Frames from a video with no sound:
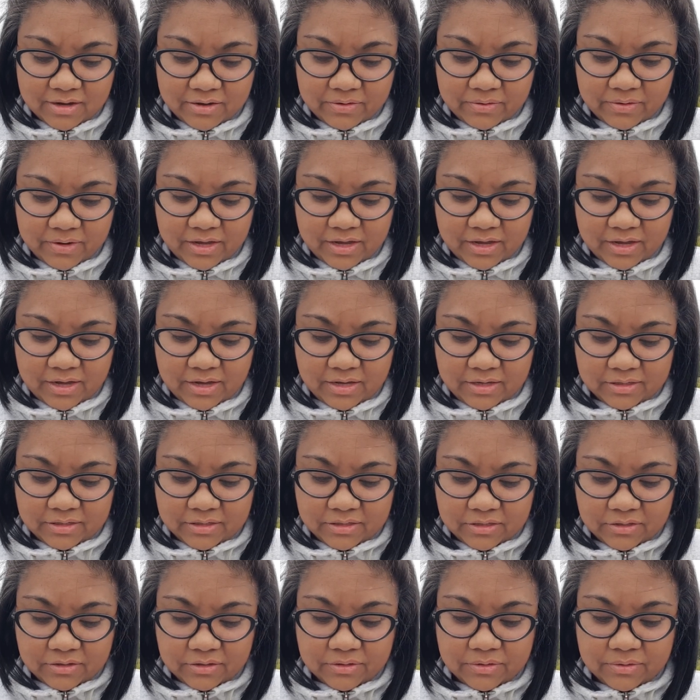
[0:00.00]
Okay,
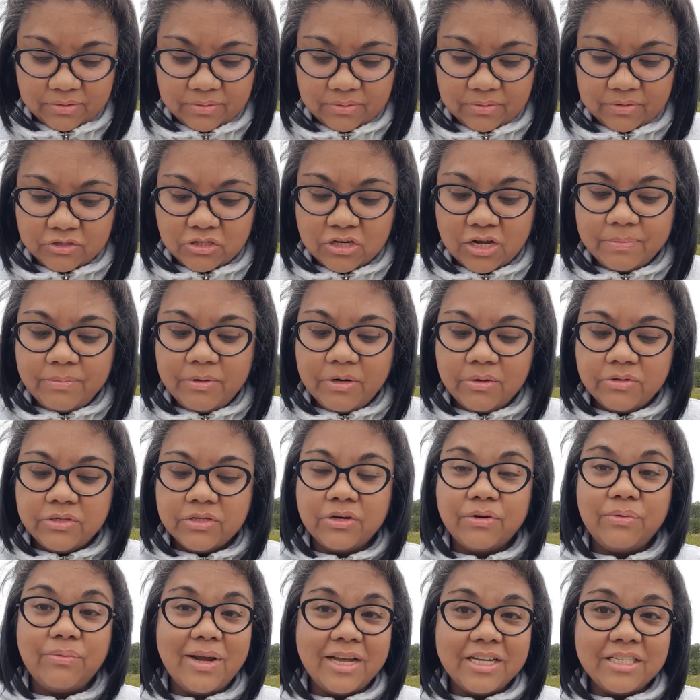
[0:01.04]
so top
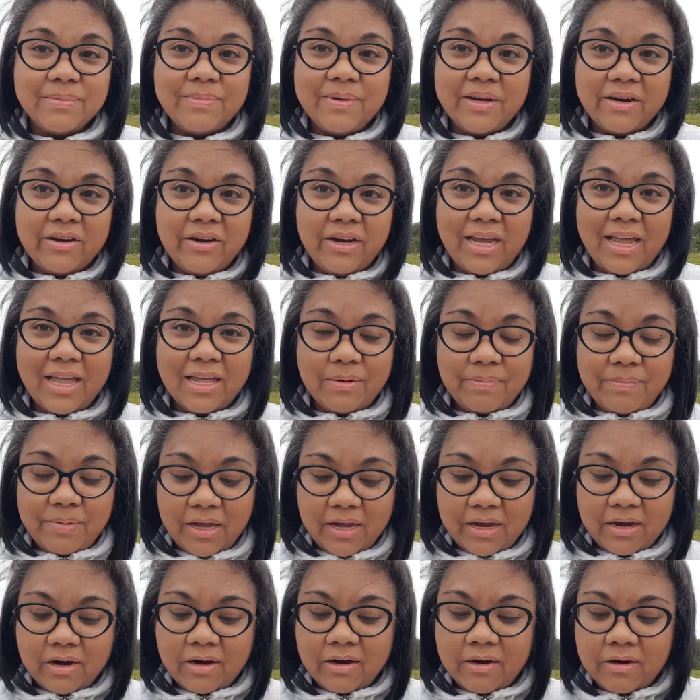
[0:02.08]
notes are raspberry and
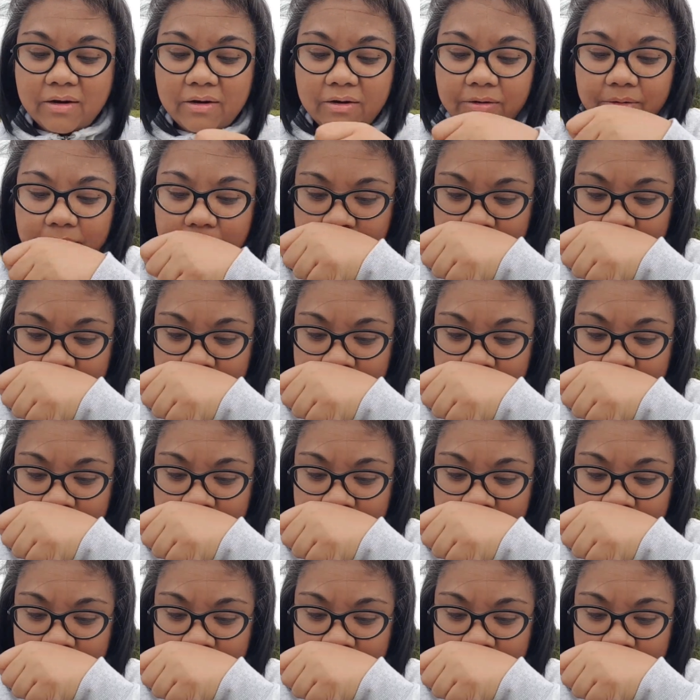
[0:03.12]
pear.